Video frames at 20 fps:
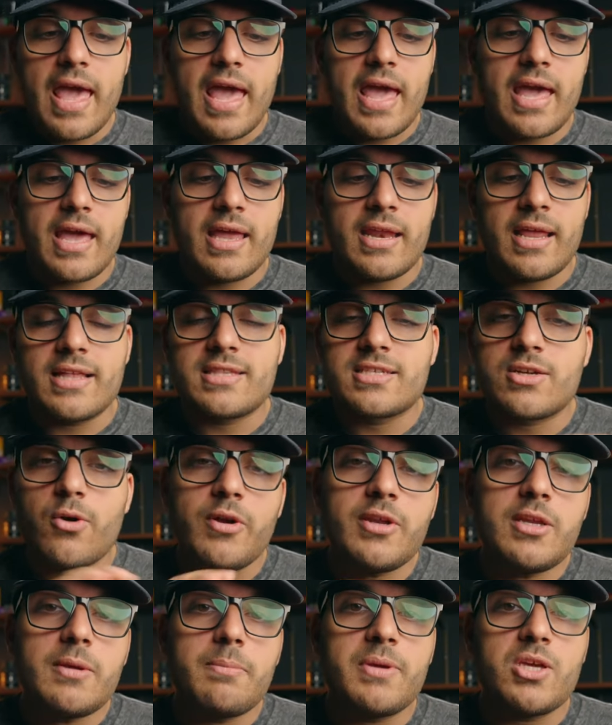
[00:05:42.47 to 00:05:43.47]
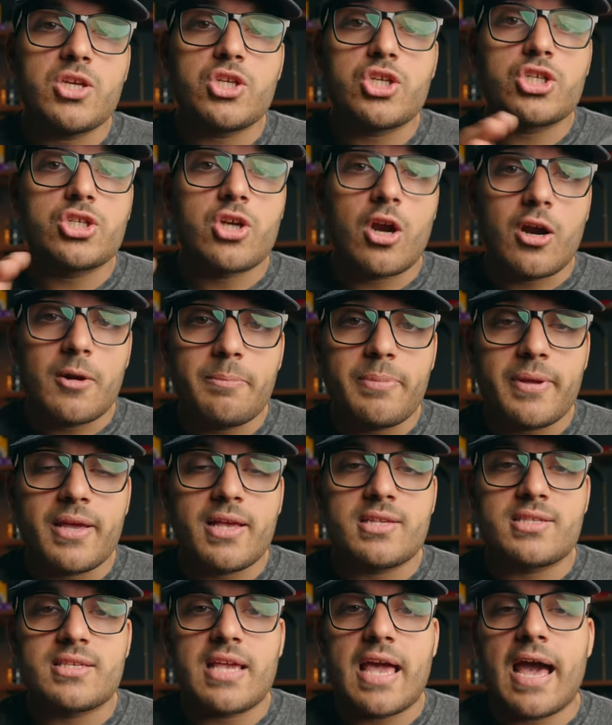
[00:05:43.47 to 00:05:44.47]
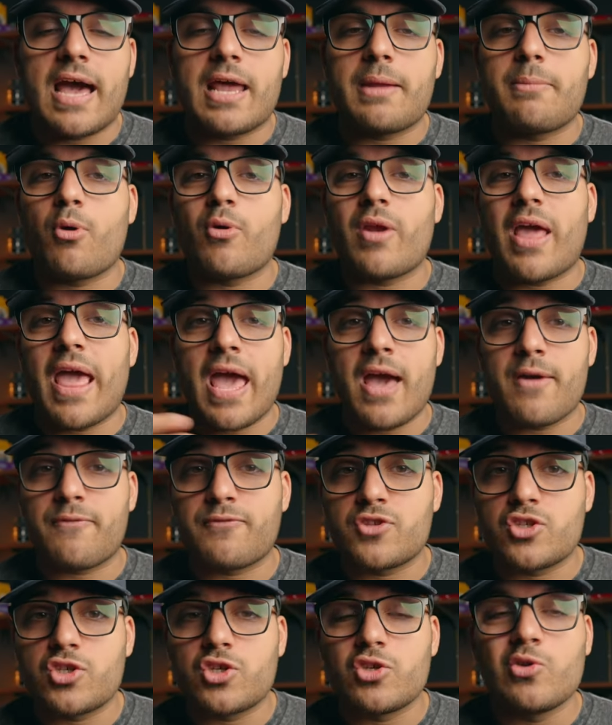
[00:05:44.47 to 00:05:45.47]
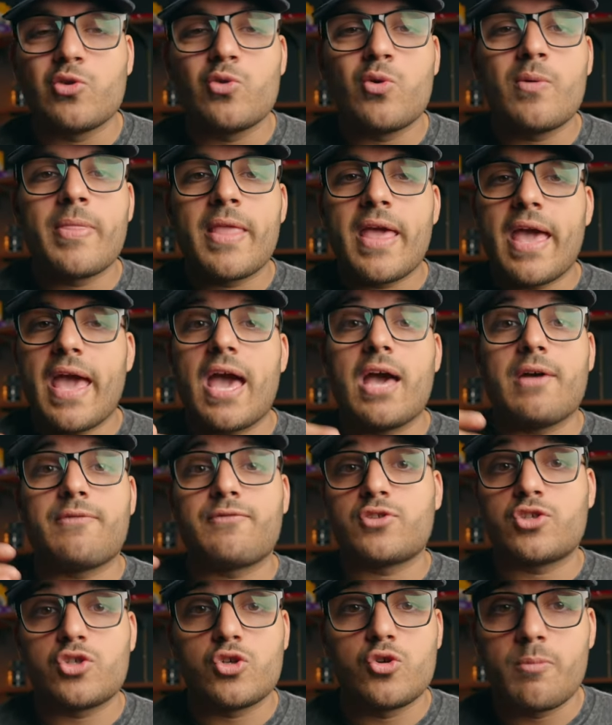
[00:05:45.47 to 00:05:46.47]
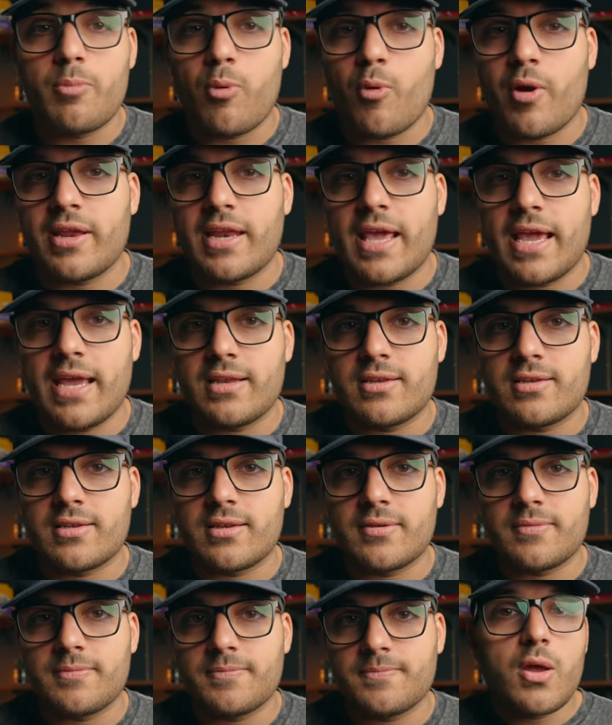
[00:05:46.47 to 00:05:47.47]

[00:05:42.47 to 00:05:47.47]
and it's going to be sharpest at about f2, f2.8.